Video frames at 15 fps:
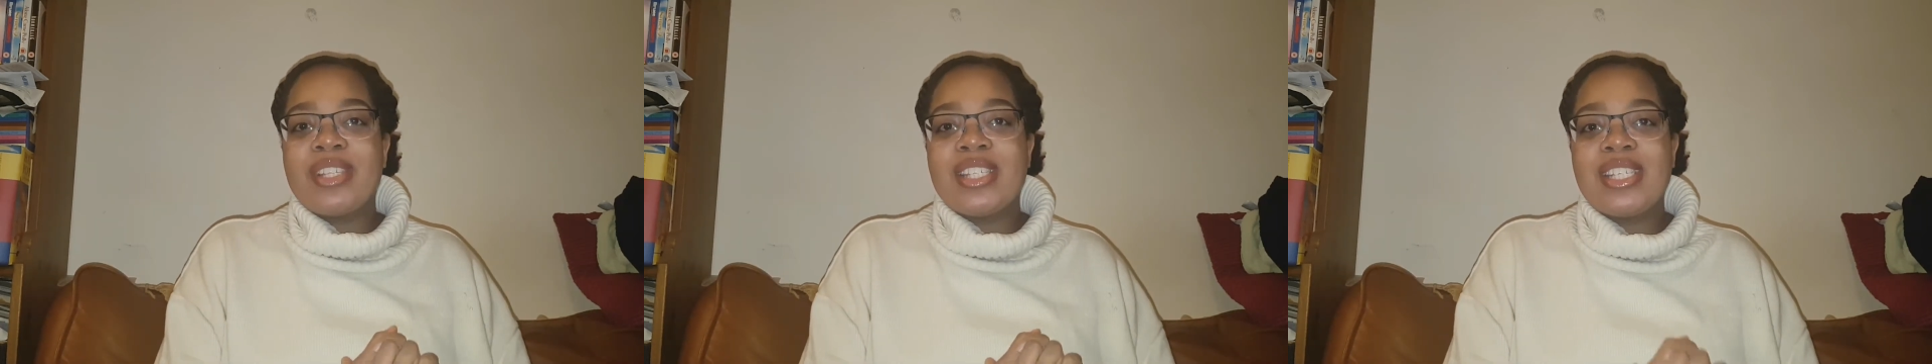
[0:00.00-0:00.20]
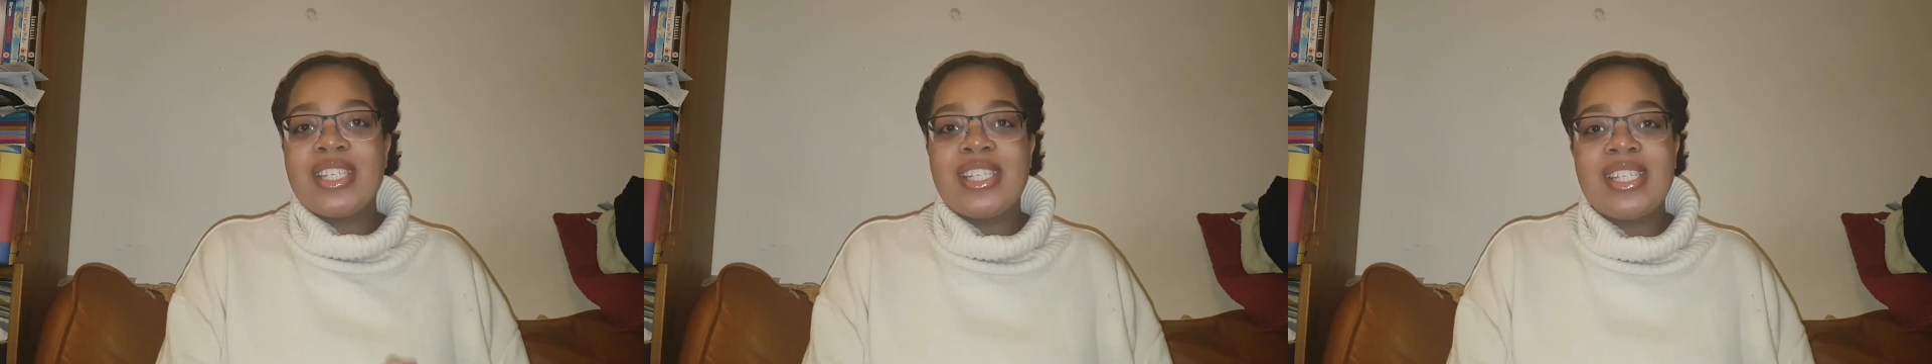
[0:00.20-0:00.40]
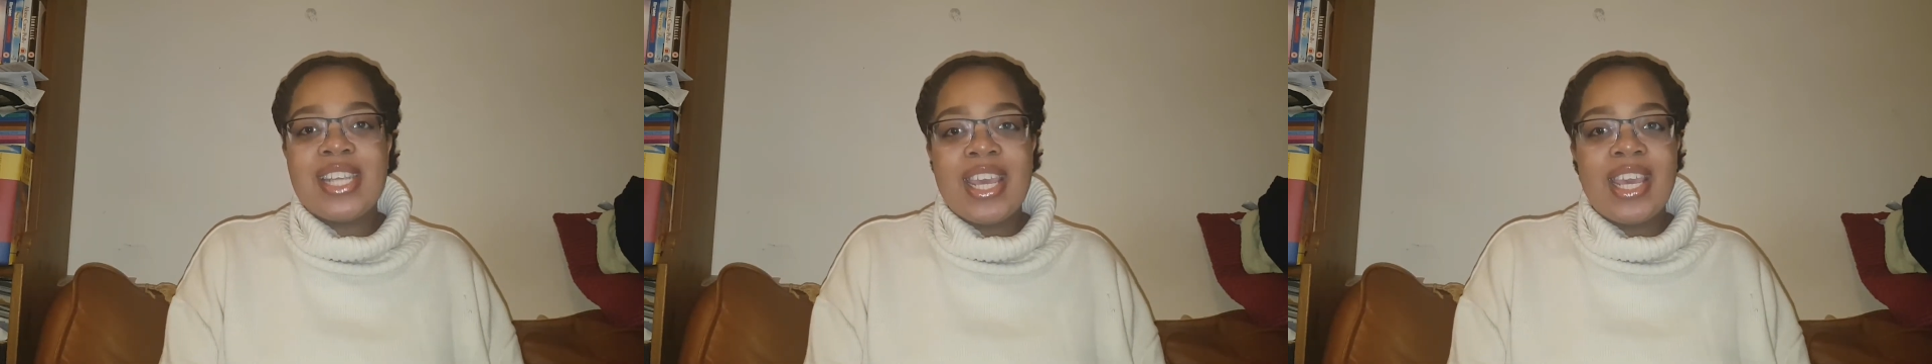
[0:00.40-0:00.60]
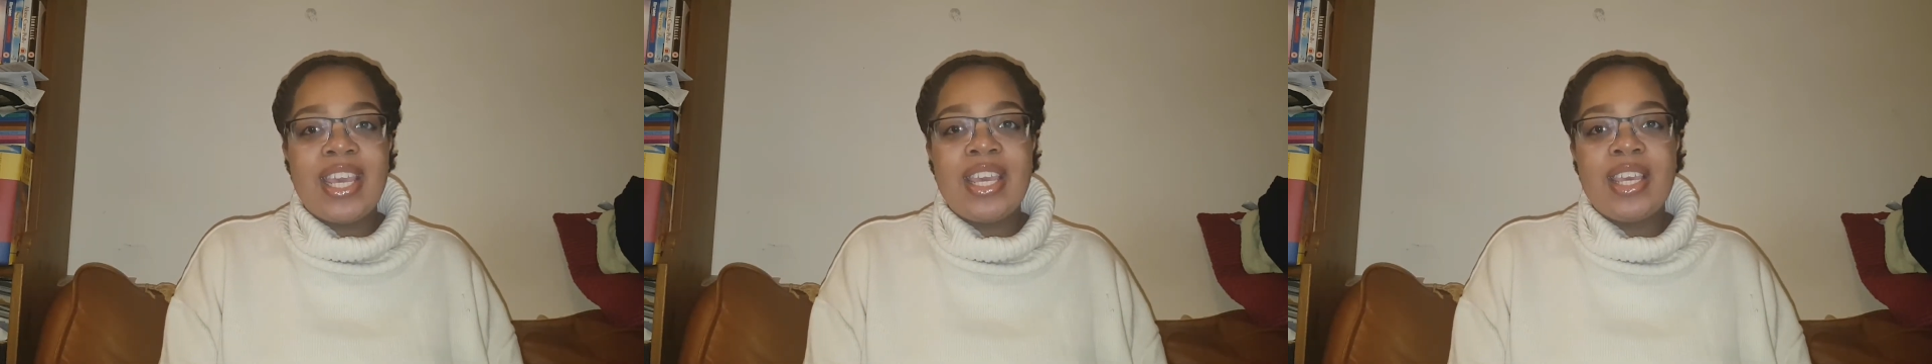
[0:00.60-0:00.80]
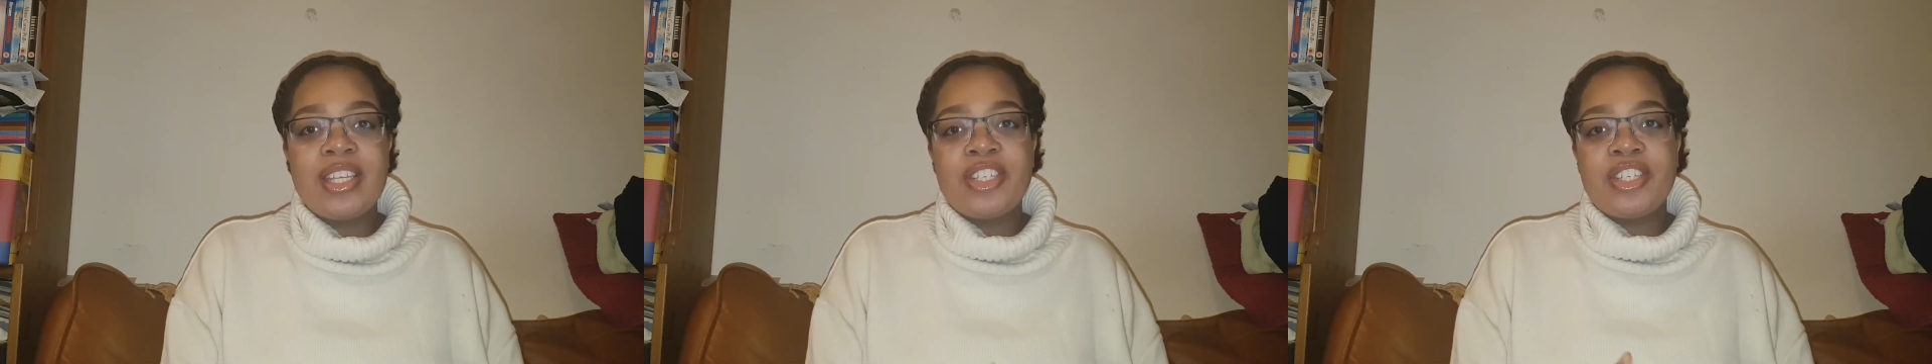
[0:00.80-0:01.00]

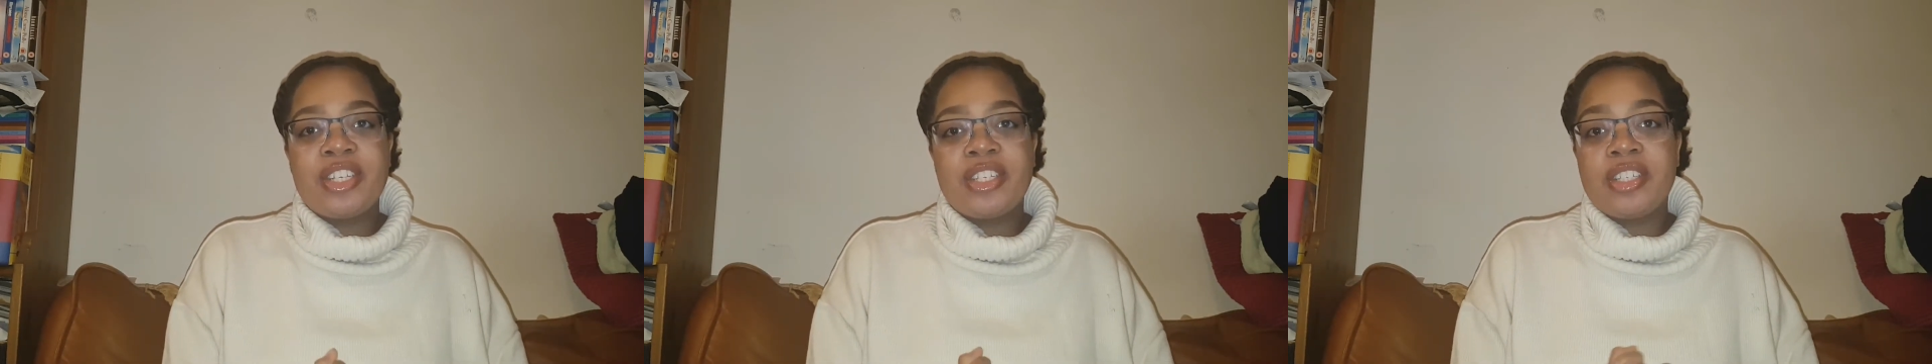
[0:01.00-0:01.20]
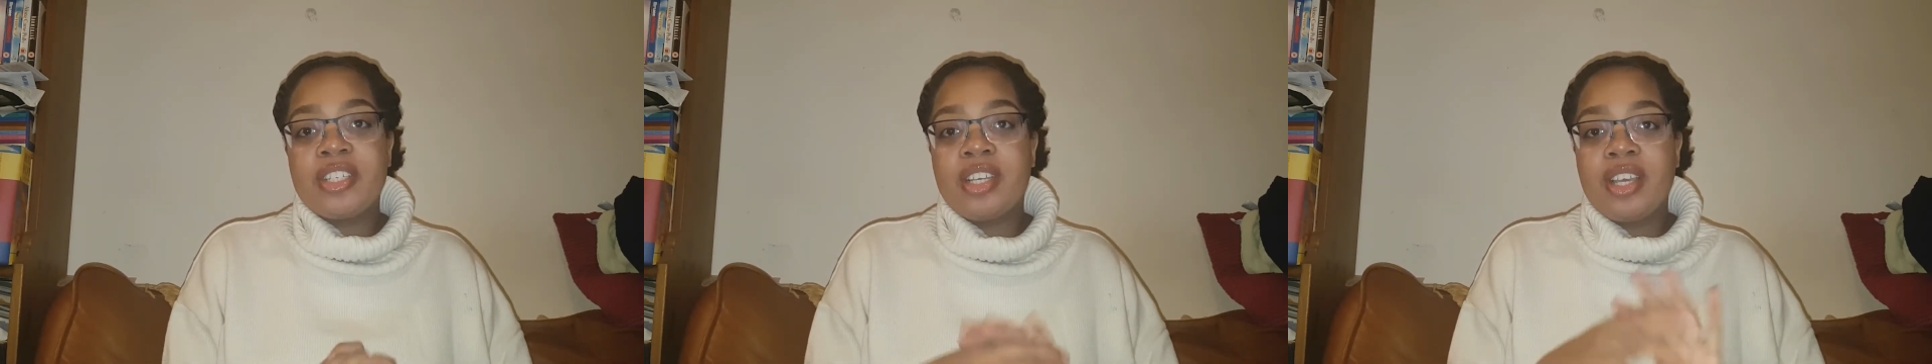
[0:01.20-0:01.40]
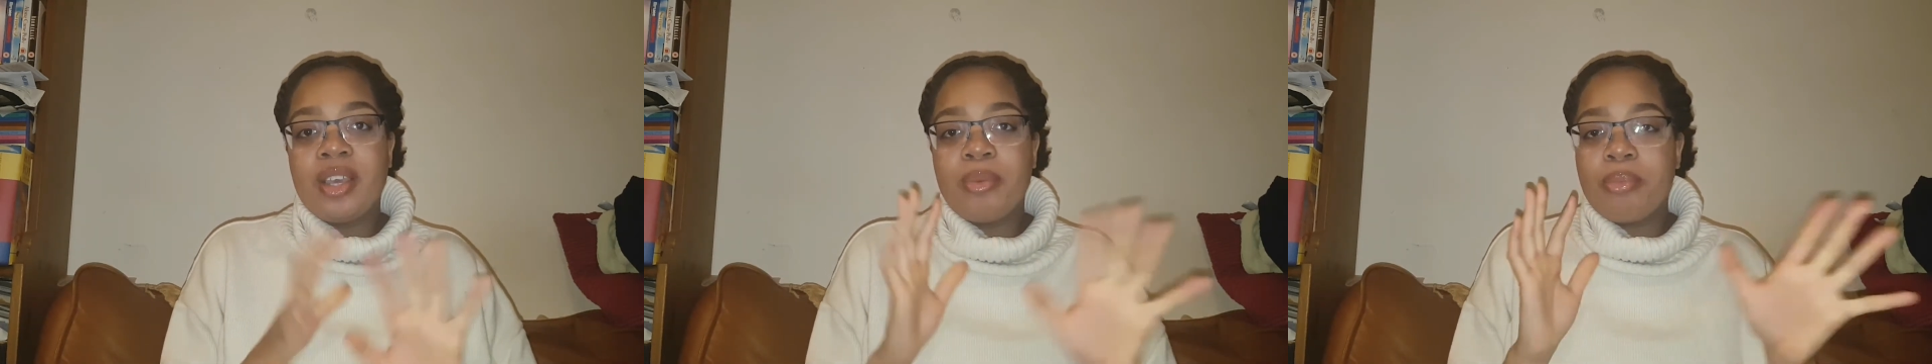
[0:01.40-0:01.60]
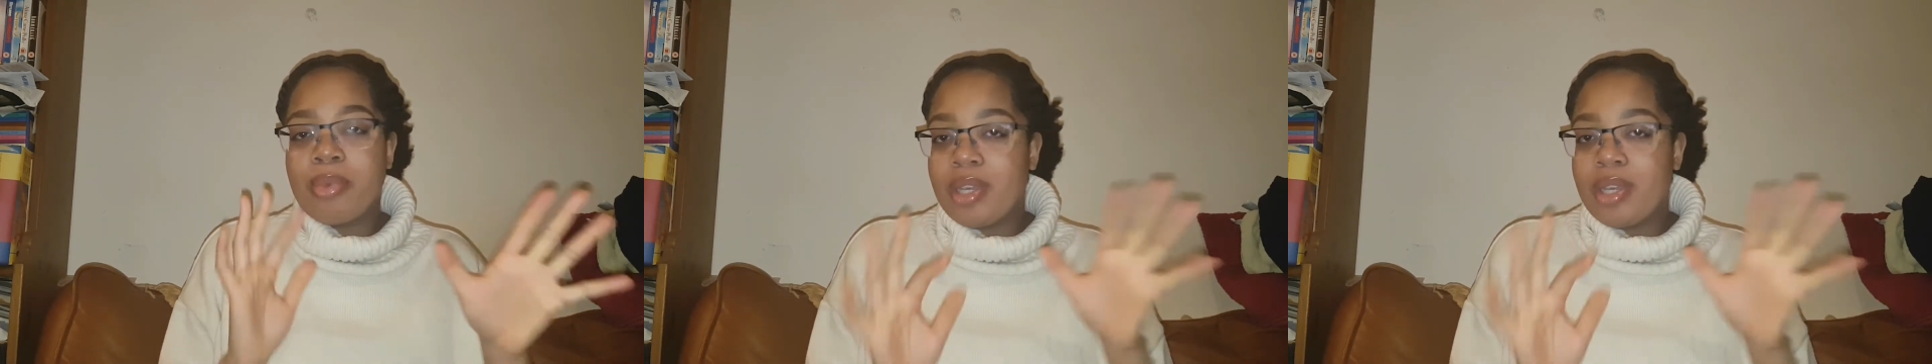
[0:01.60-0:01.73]
Today, judging